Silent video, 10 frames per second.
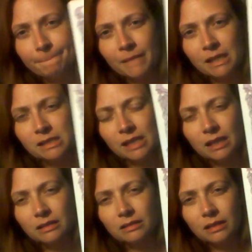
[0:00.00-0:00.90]
it's
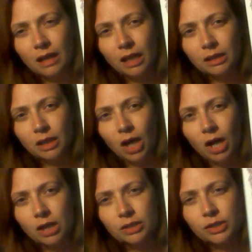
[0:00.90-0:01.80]
like a
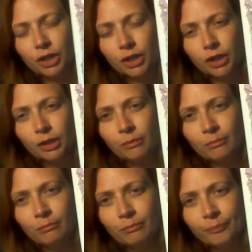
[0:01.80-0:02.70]
long-term